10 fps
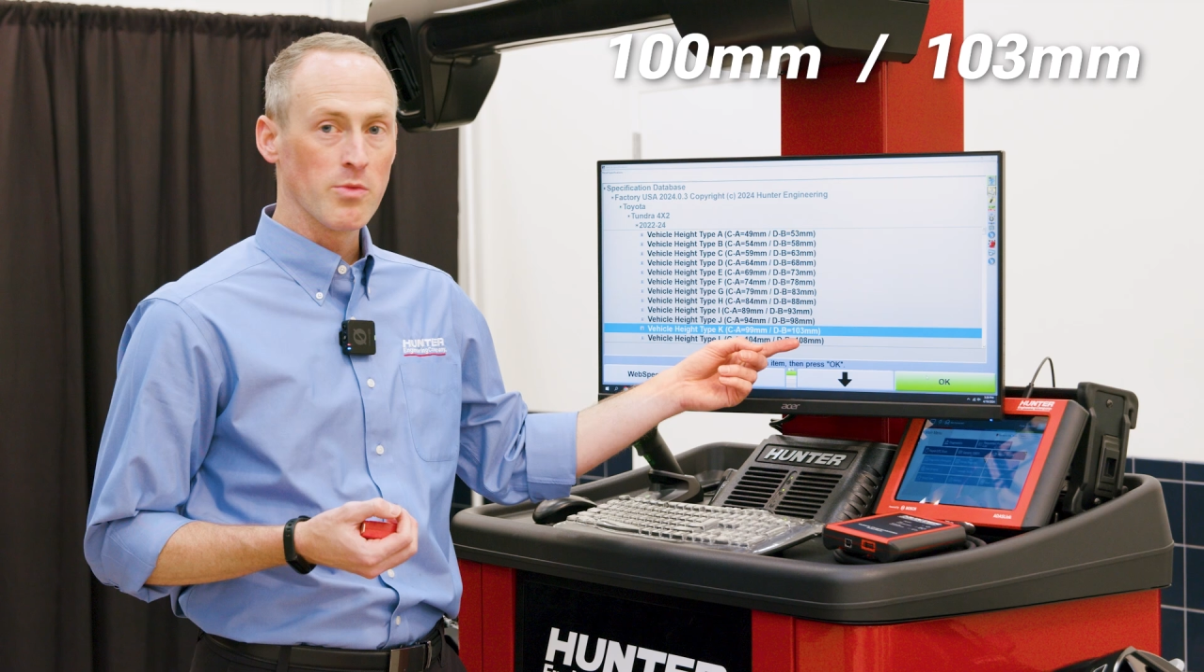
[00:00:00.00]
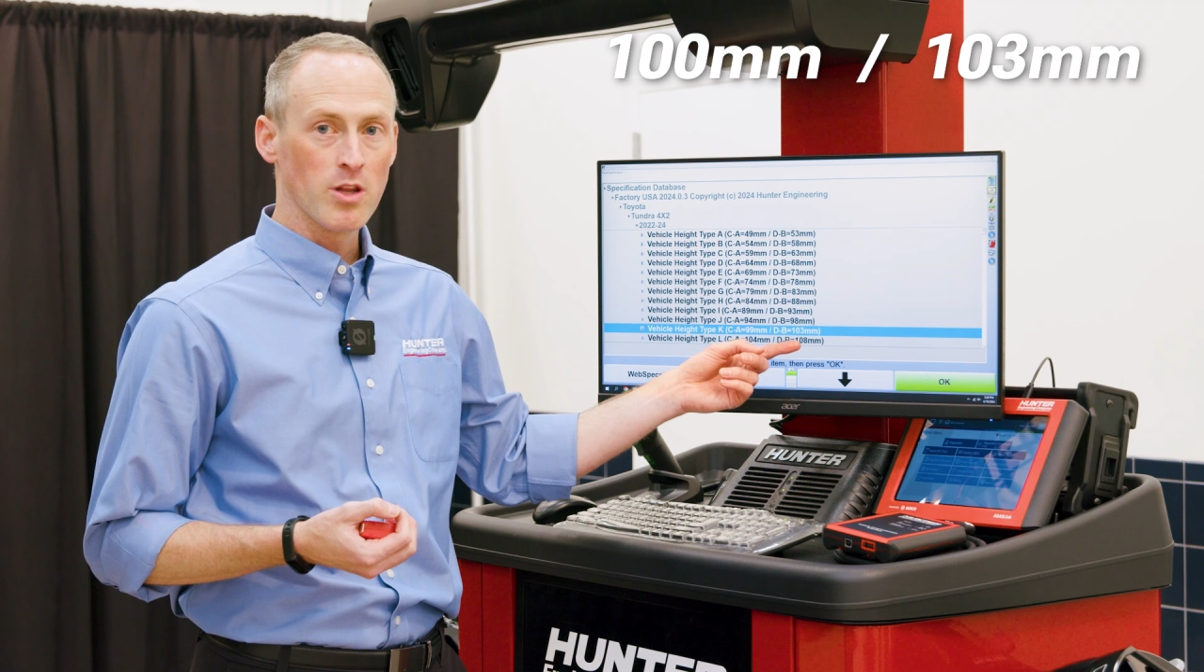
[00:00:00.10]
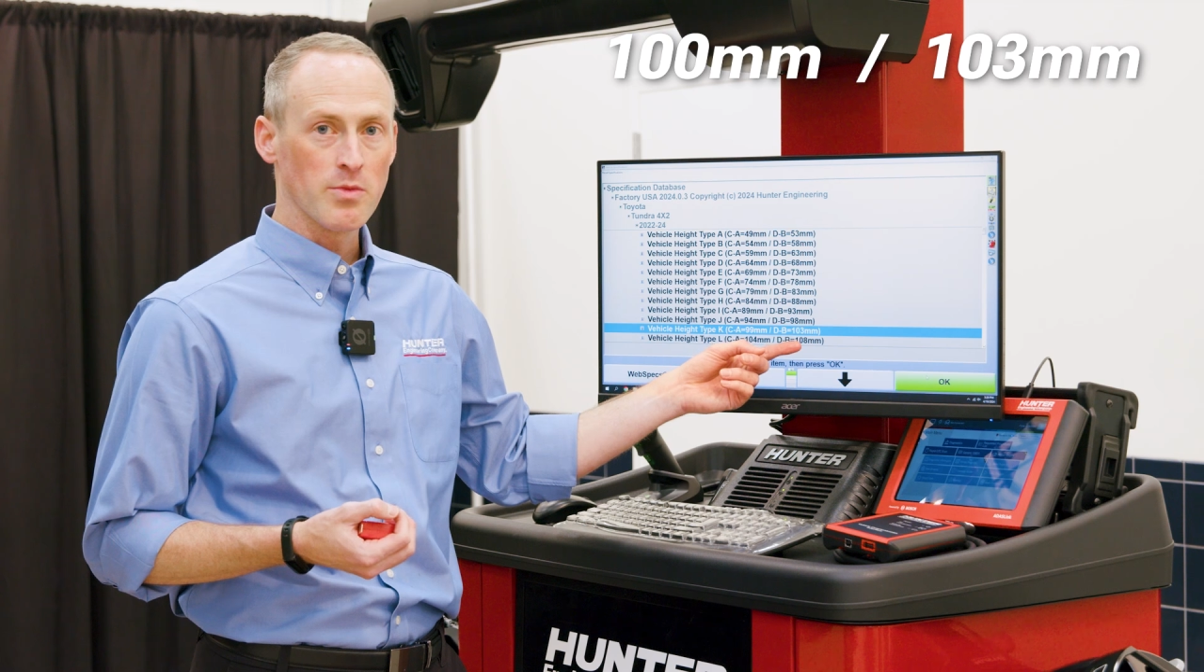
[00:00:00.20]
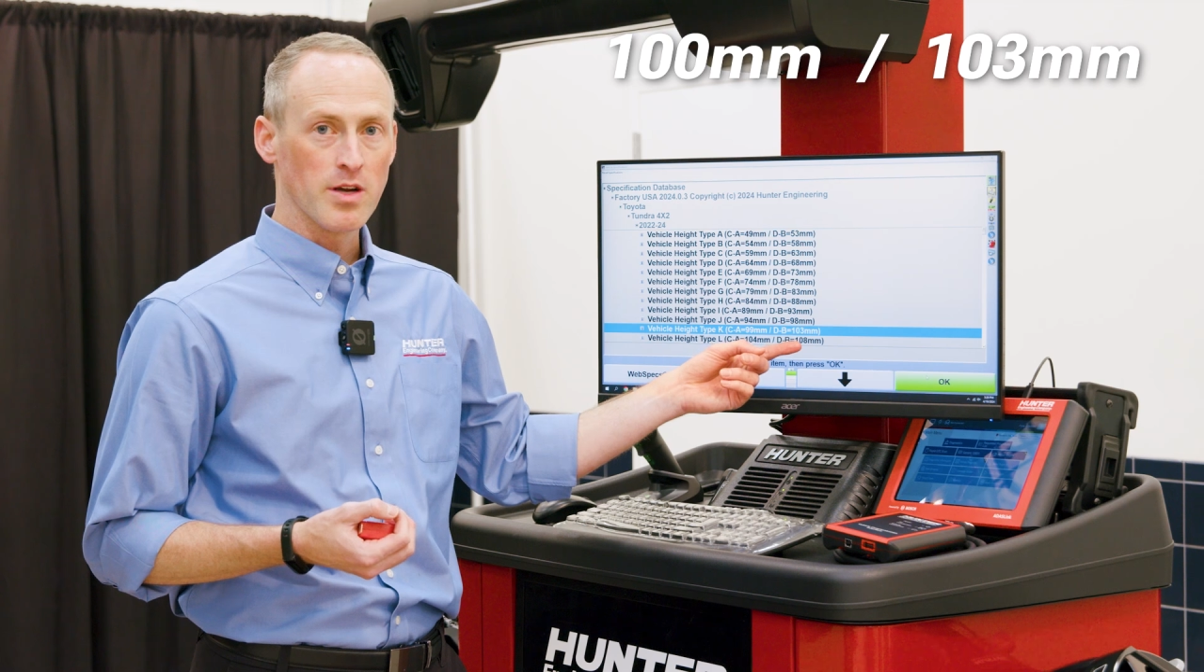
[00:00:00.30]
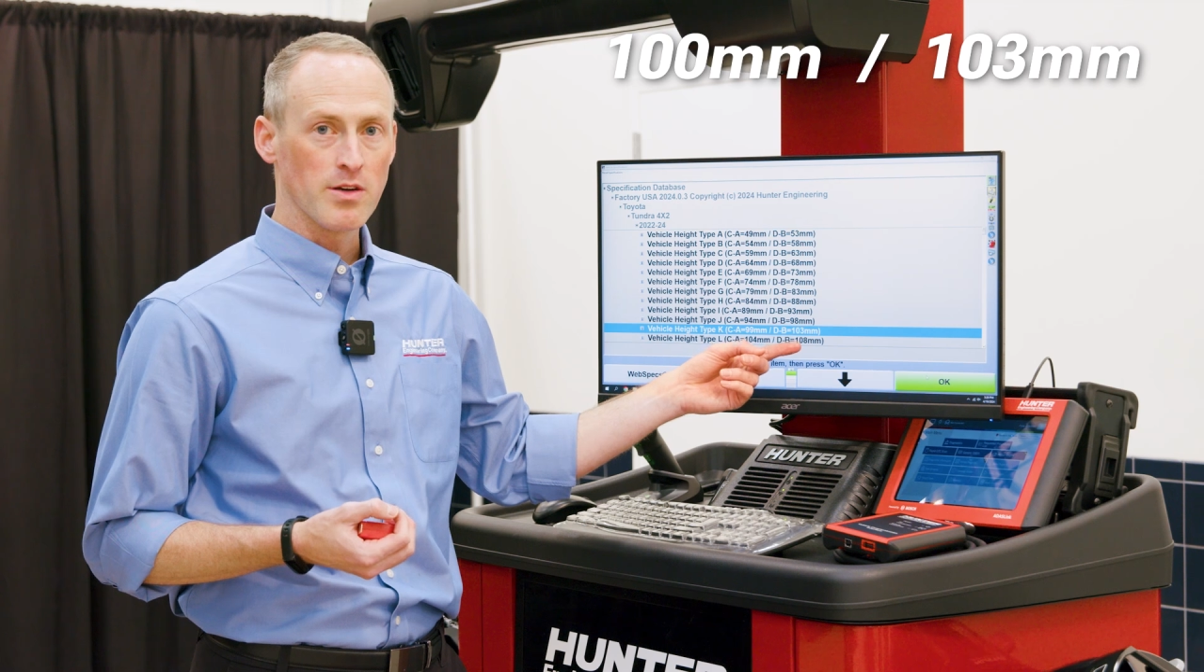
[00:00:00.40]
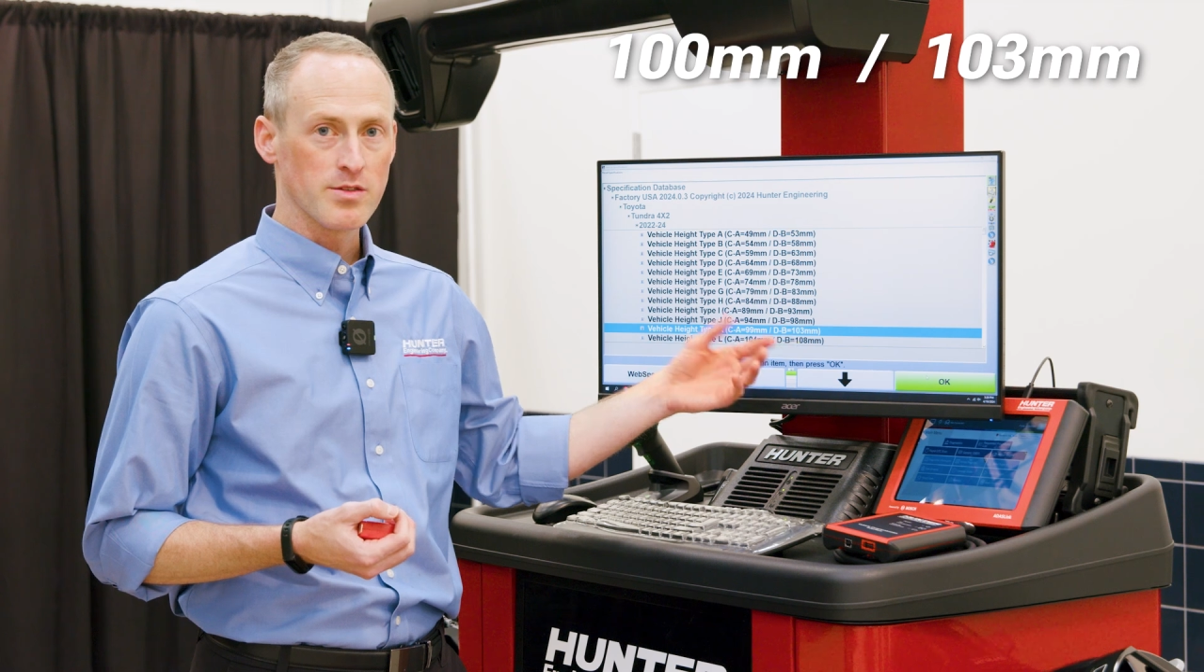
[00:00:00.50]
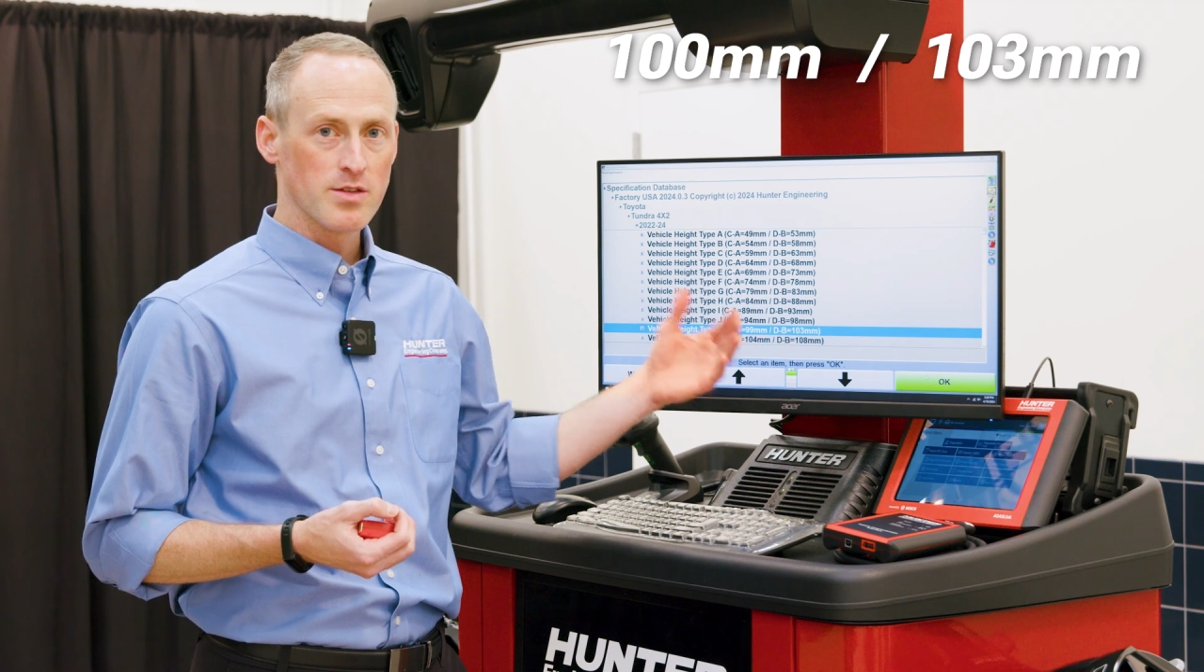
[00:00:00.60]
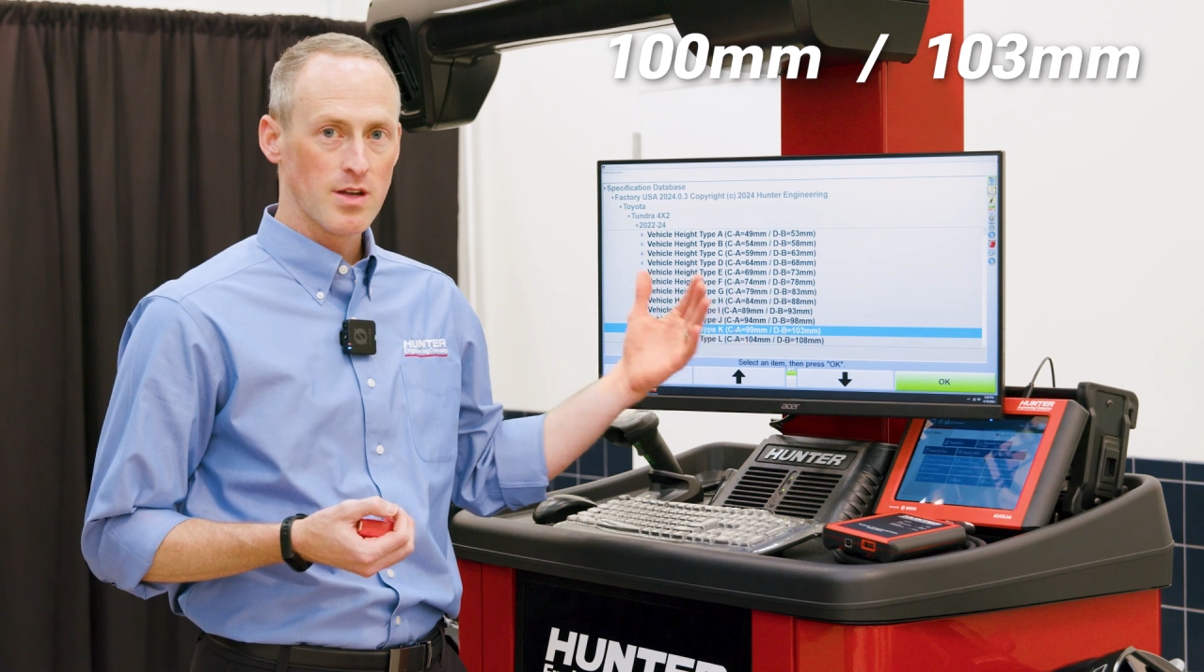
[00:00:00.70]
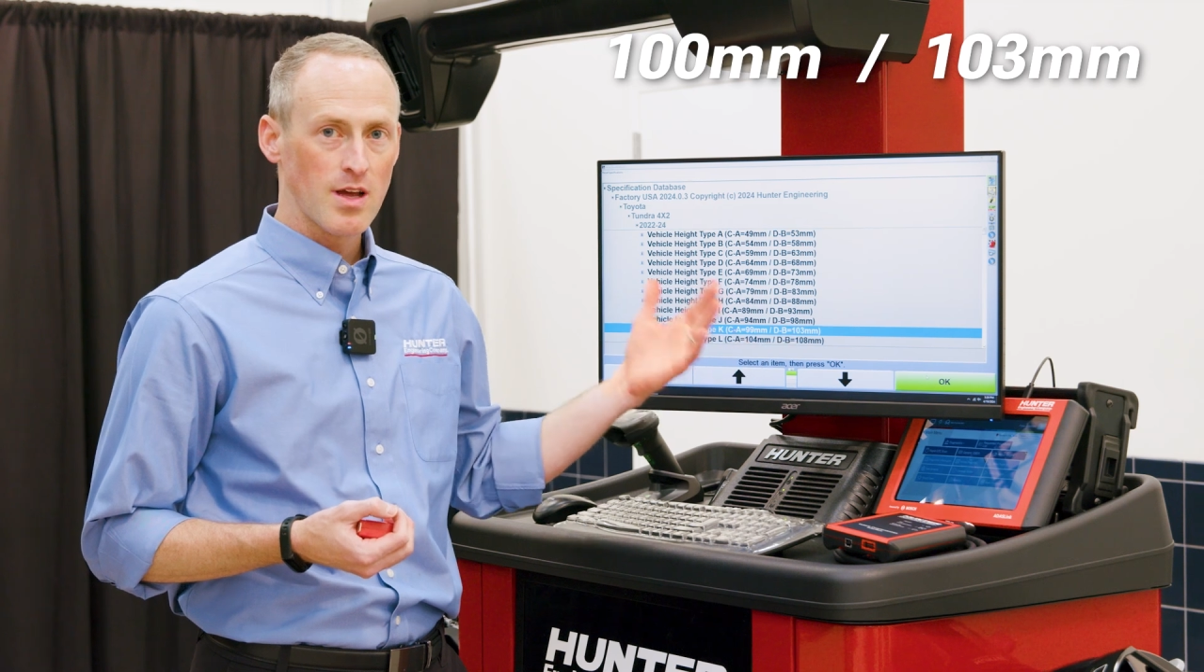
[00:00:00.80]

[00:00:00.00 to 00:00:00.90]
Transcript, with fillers: millimeters